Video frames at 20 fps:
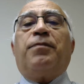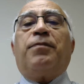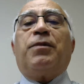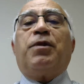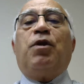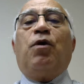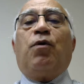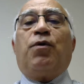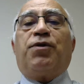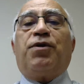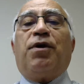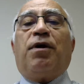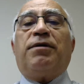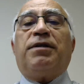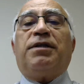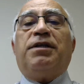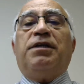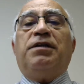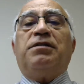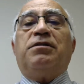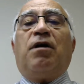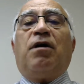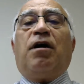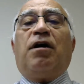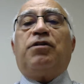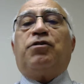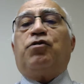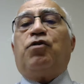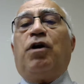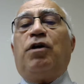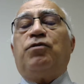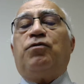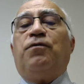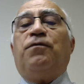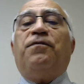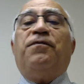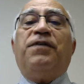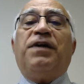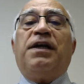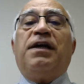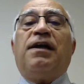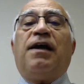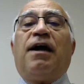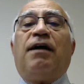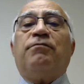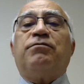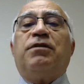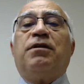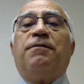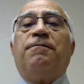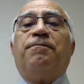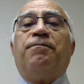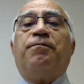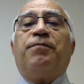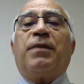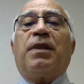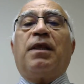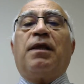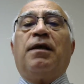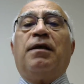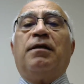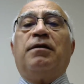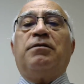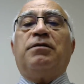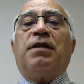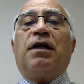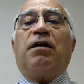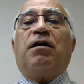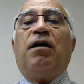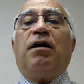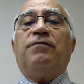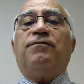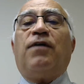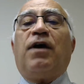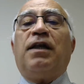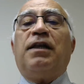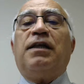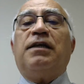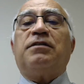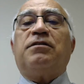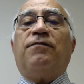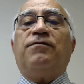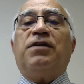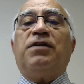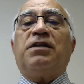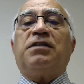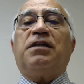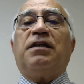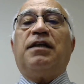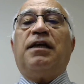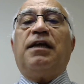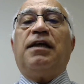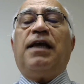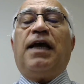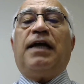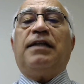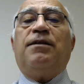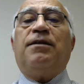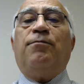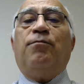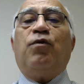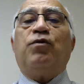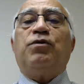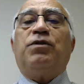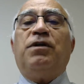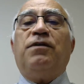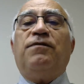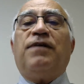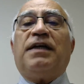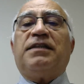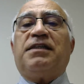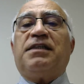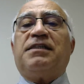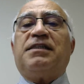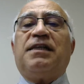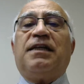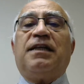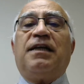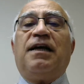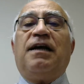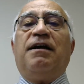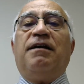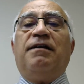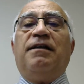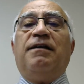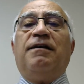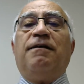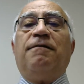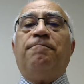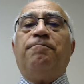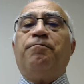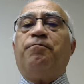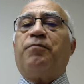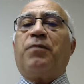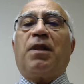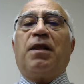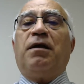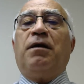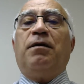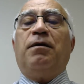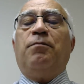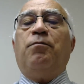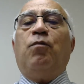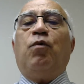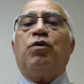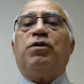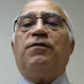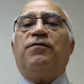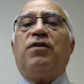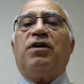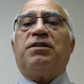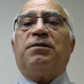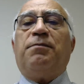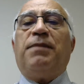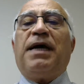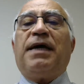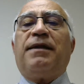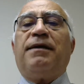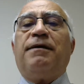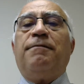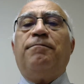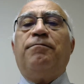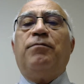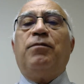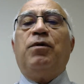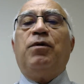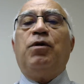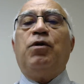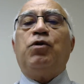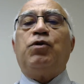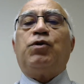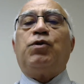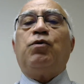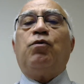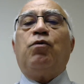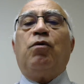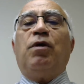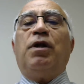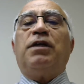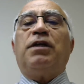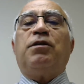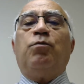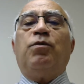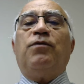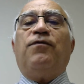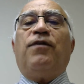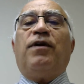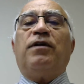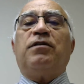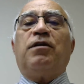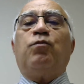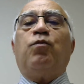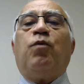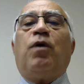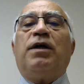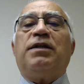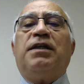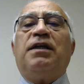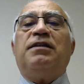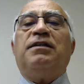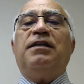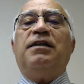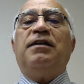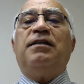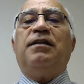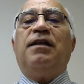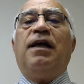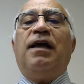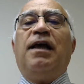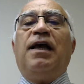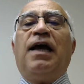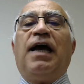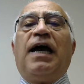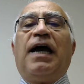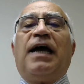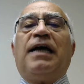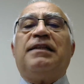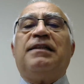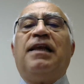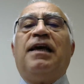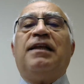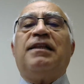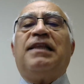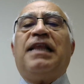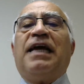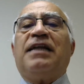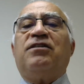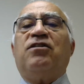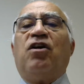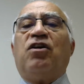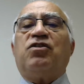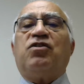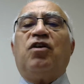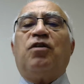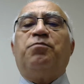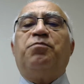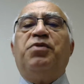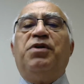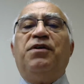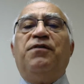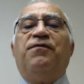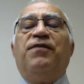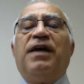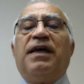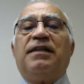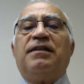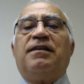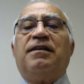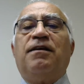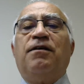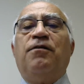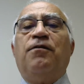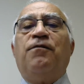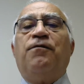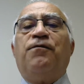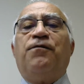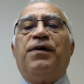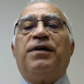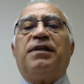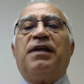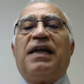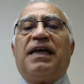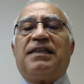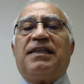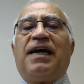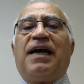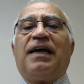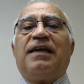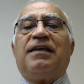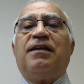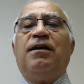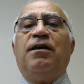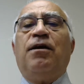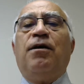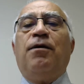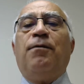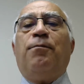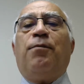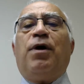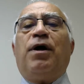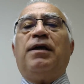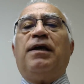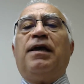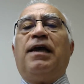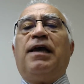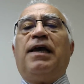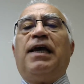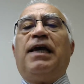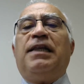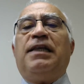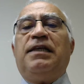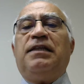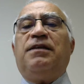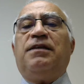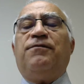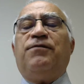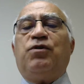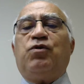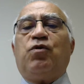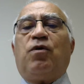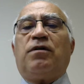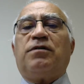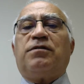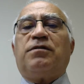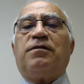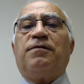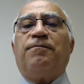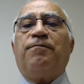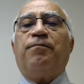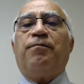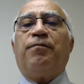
The authorities are trying to figure out the gun violence of yesterday and the motive. As I said earlier, motive doesn't matter. Sooner or later we found out why they did, and that does not prevent further attack by any individuals.